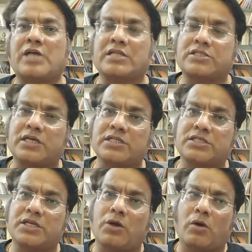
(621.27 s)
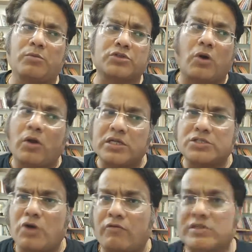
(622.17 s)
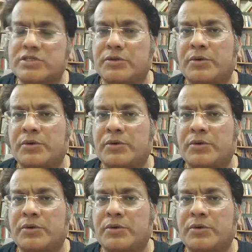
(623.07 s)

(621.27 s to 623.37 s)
Charles Dickens, in almost all his novels,